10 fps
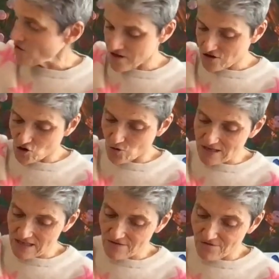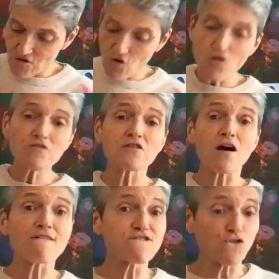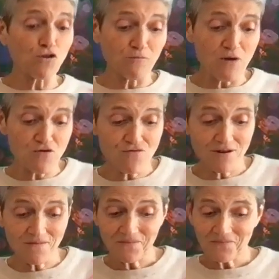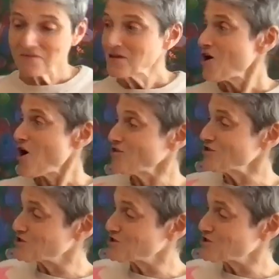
On the 24th, a full moon. On the